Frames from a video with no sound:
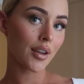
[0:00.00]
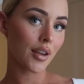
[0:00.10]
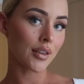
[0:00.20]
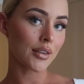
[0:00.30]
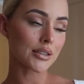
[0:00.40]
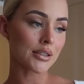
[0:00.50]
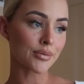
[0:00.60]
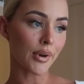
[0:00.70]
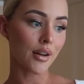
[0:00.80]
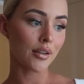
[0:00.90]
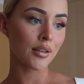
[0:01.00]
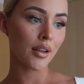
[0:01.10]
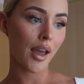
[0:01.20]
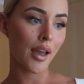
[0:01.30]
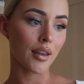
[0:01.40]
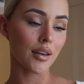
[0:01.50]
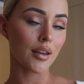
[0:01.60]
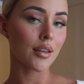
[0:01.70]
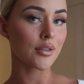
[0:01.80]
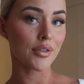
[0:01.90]
in this as well,
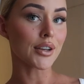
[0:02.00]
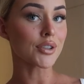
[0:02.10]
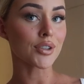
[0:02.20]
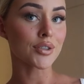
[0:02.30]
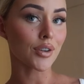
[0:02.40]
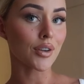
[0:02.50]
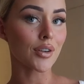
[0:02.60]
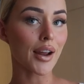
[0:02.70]
and the fit is just so good.